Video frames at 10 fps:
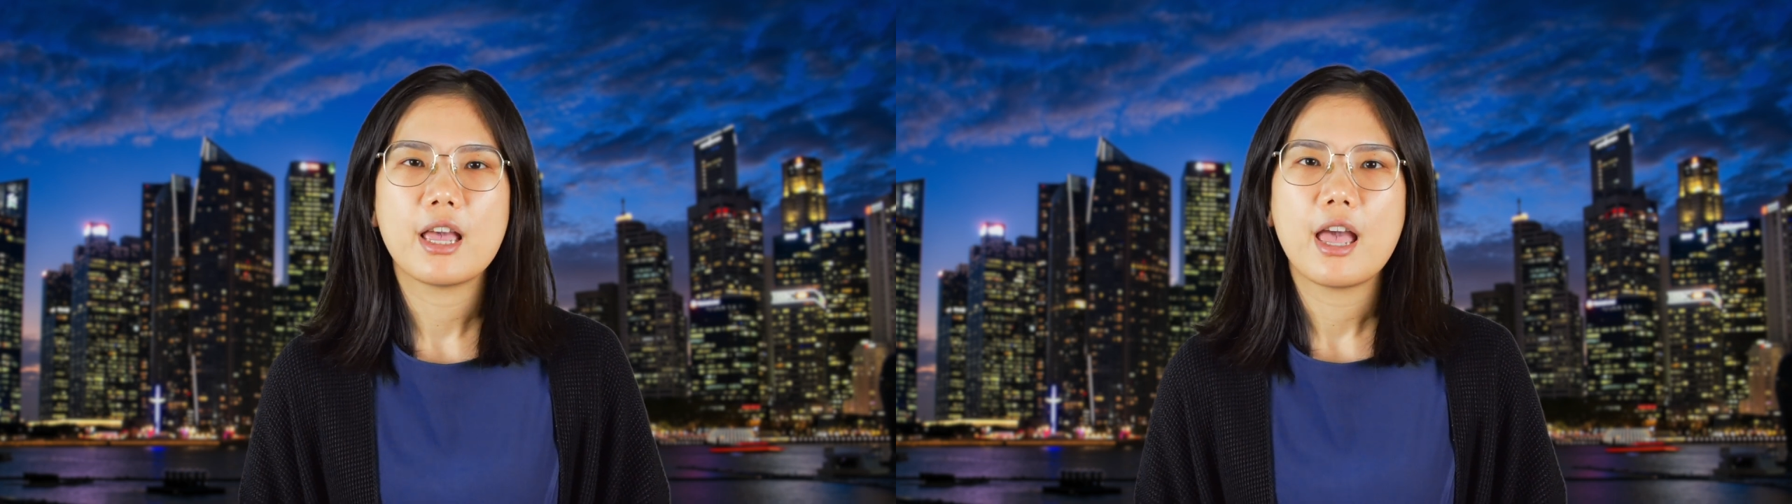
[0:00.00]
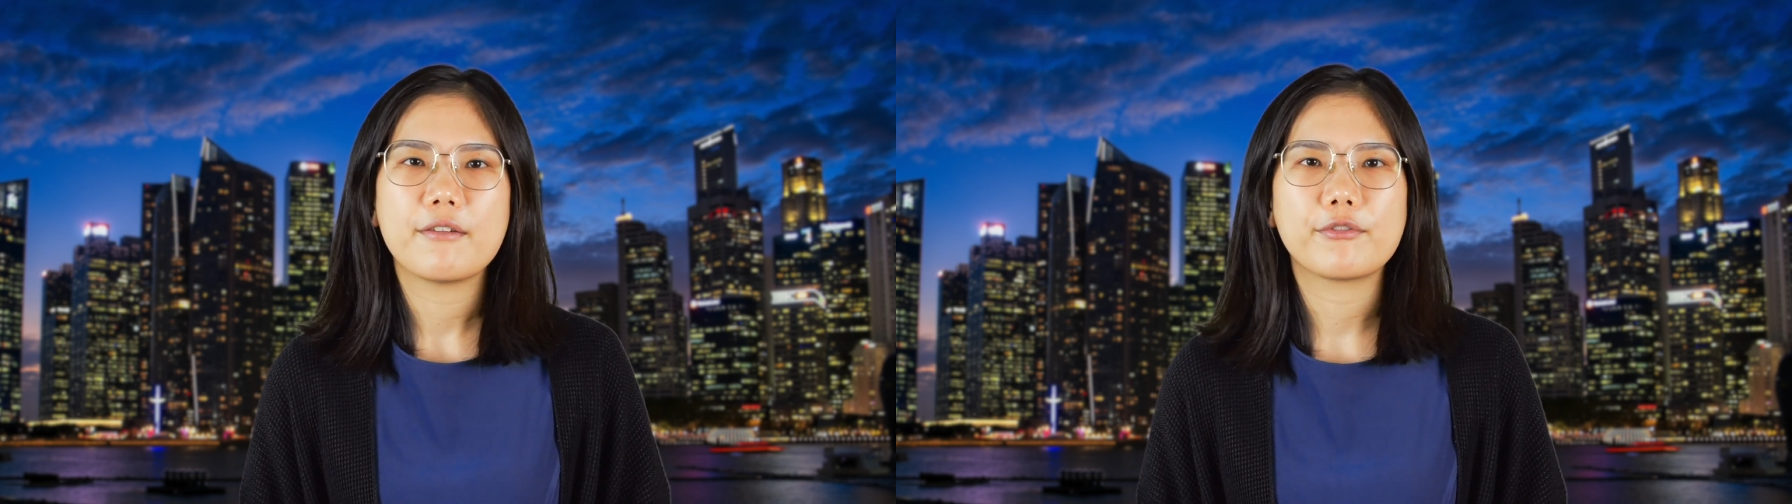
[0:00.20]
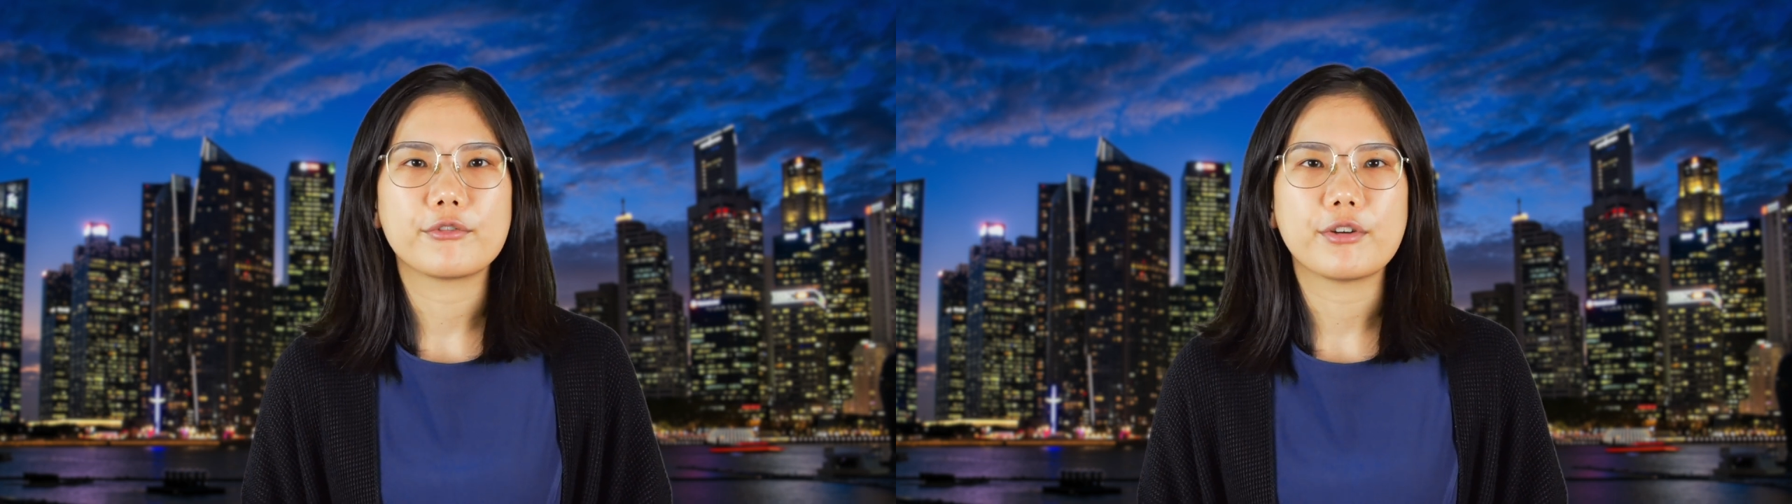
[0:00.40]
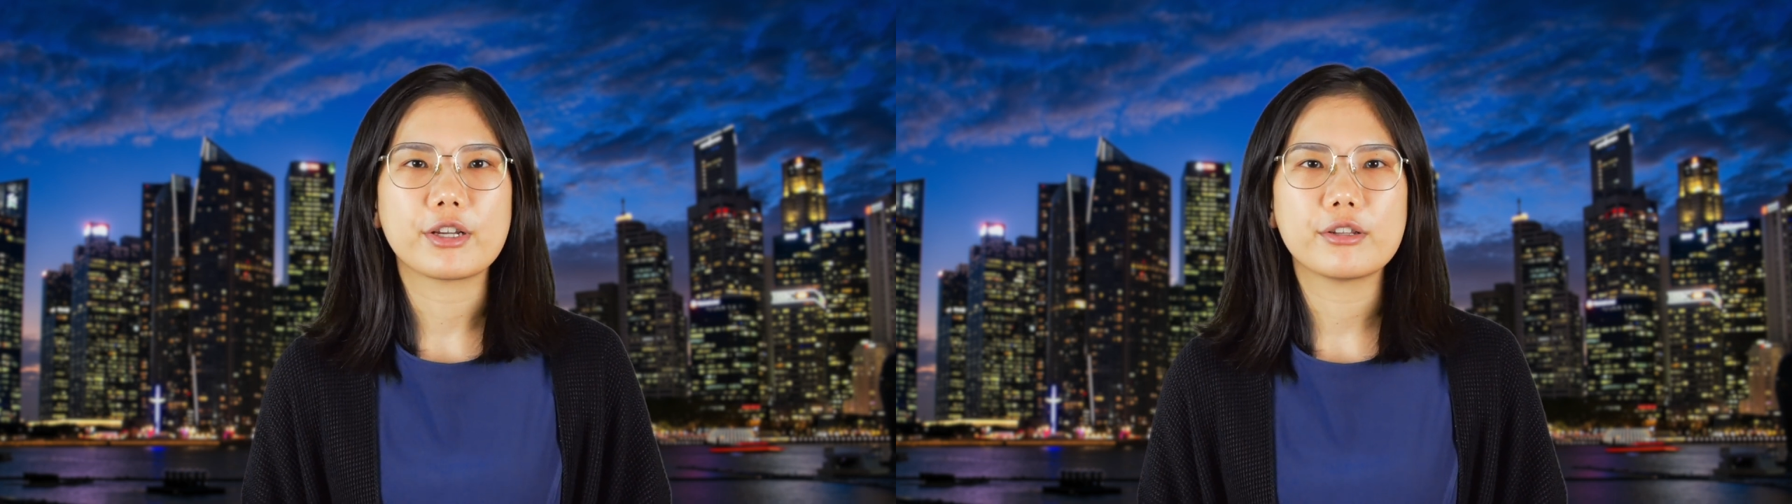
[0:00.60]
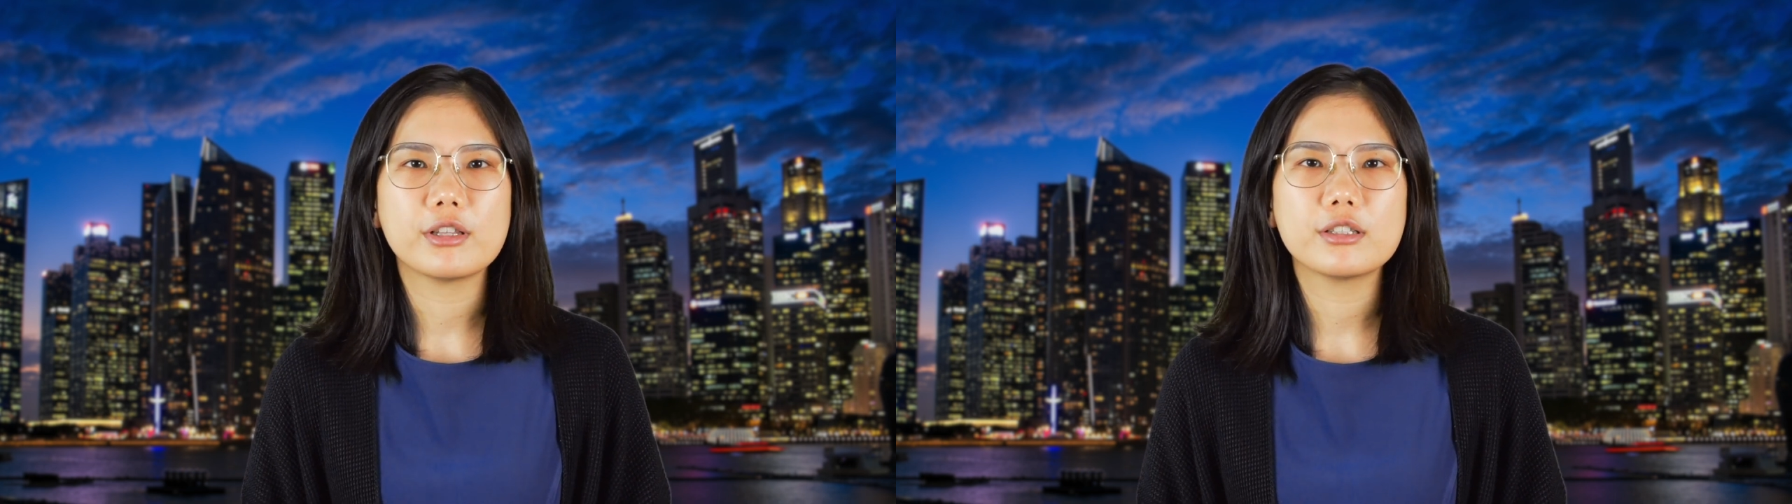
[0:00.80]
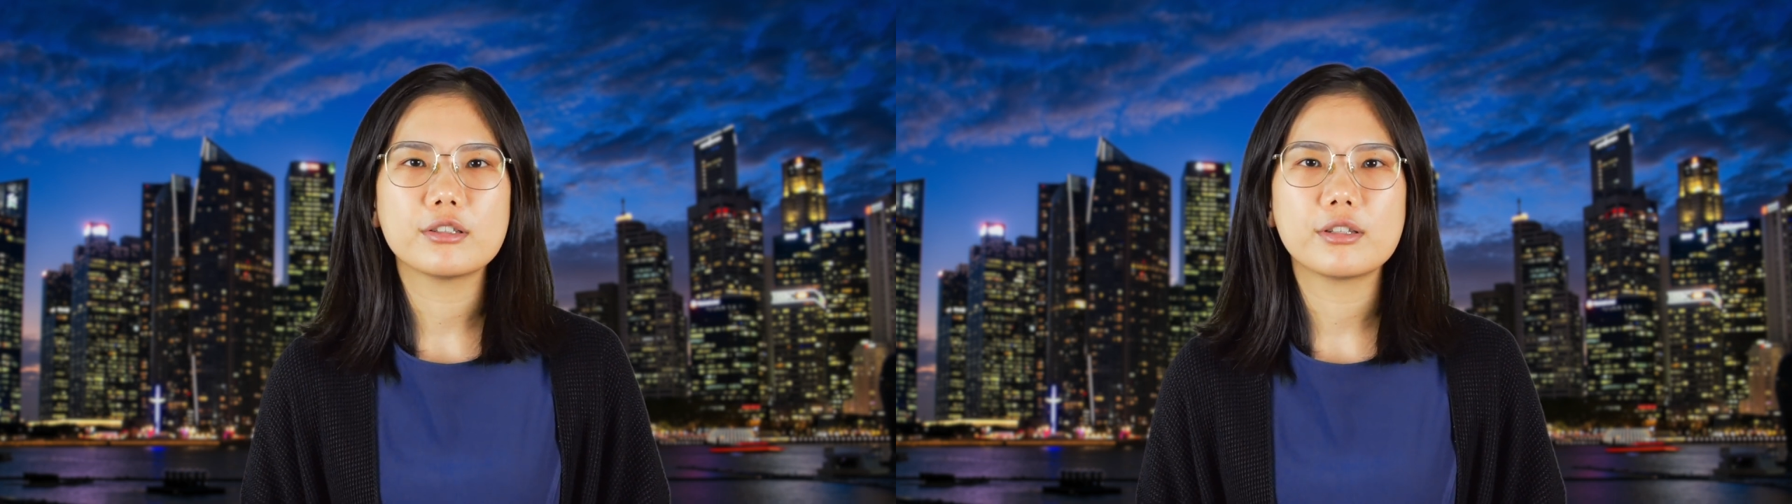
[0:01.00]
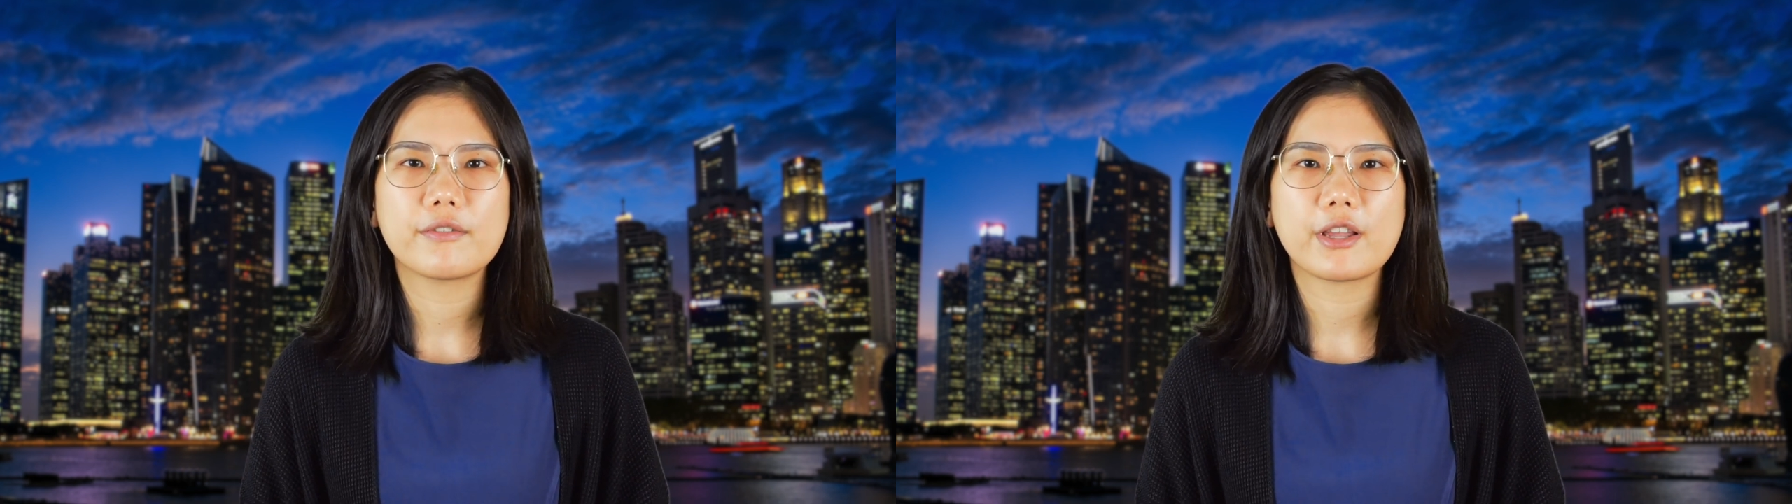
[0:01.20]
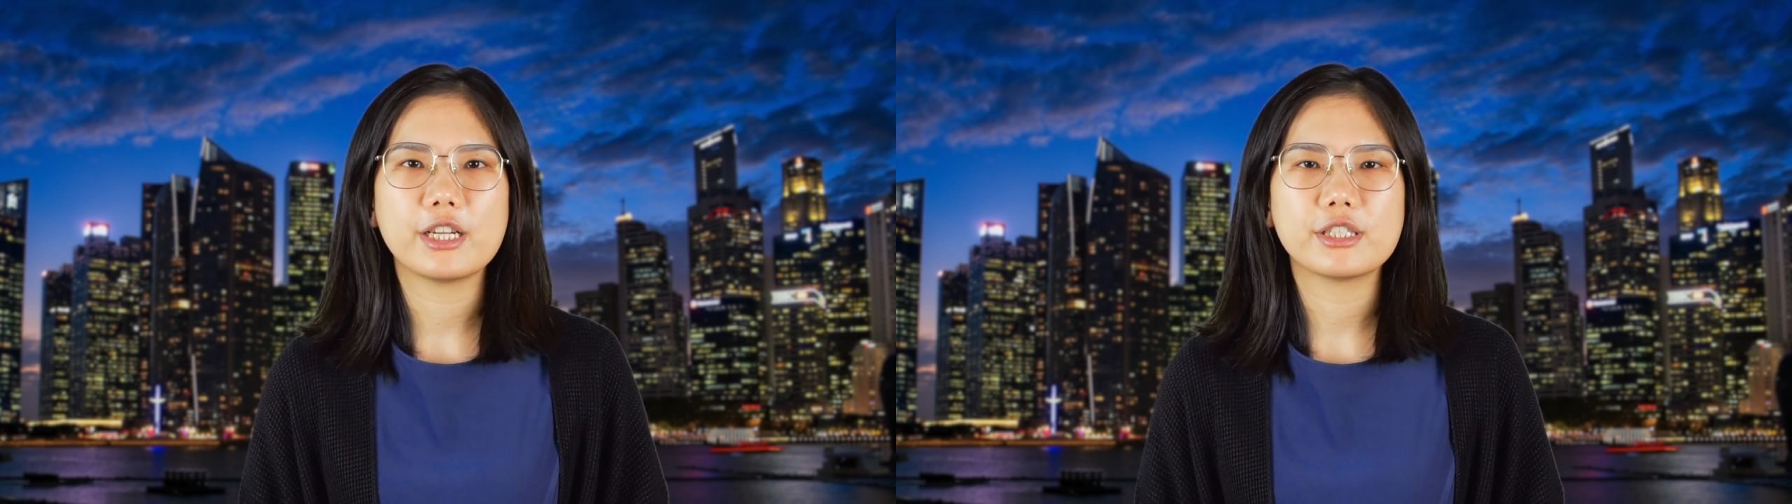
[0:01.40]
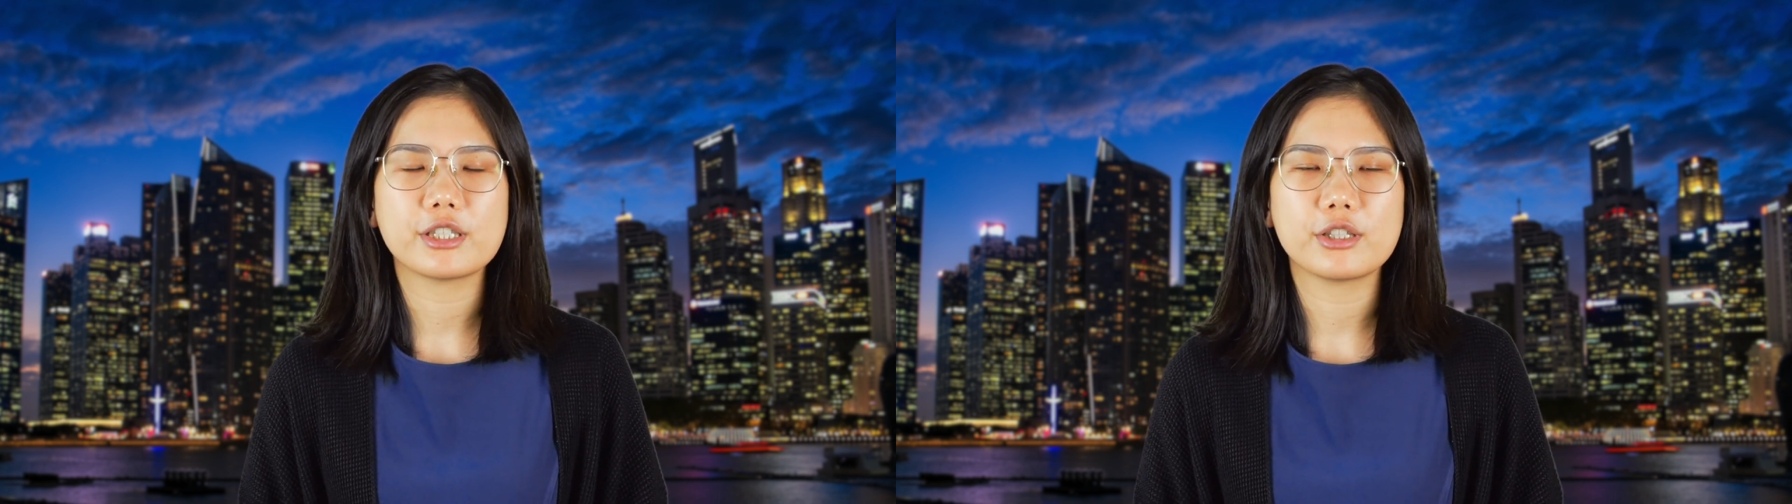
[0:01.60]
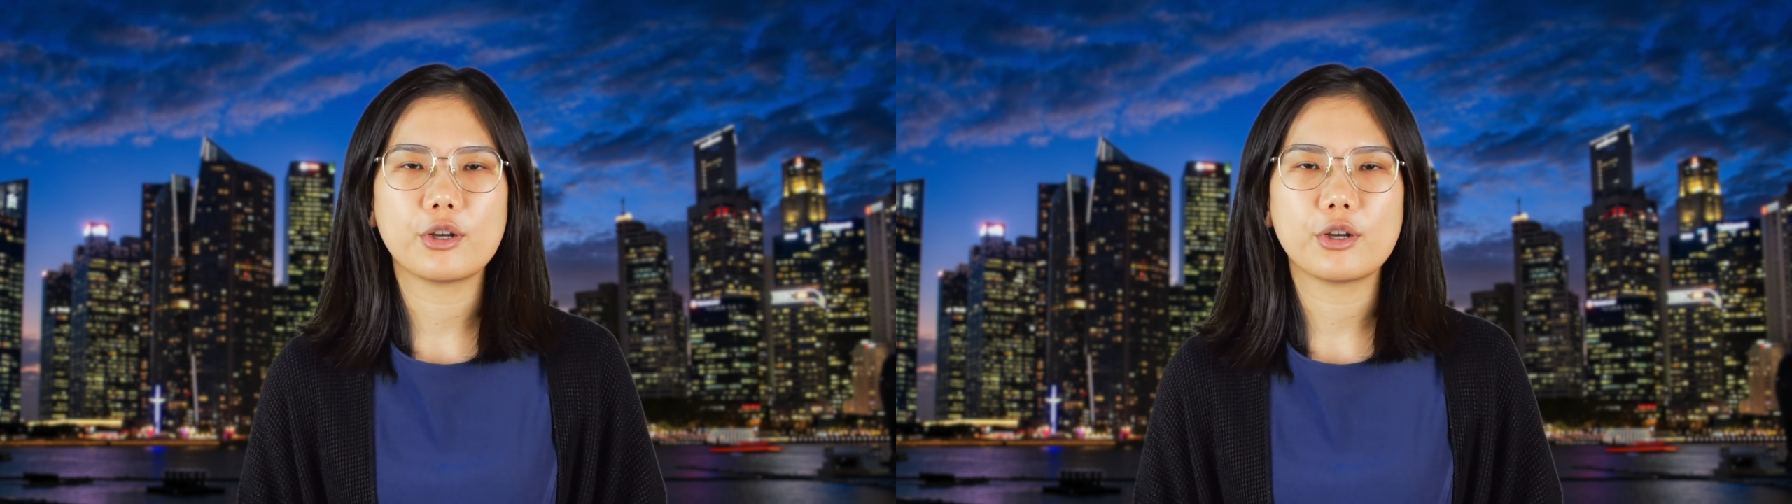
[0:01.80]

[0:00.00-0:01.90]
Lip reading: And for regular notification